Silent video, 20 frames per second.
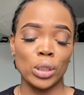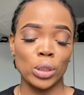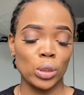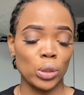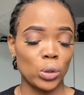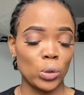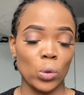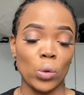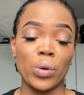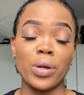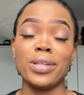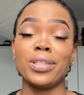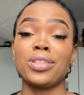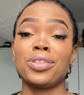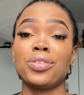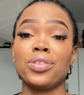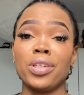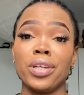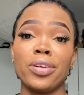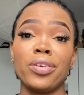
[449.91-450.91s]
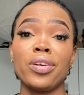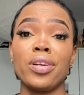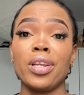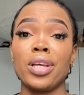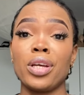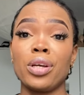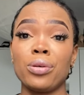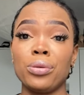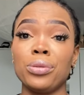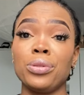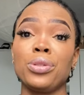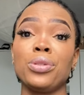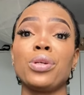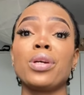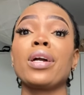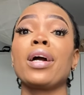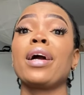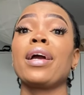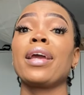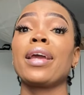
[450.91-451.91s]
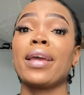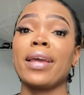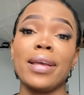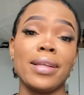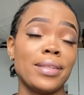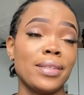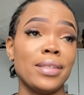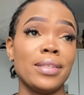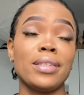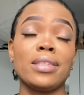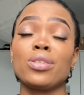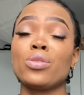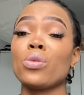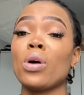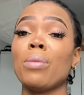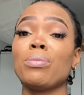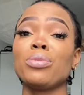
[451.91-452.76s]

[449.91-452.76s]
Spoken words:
So it's really, really good. You can get it. So I'm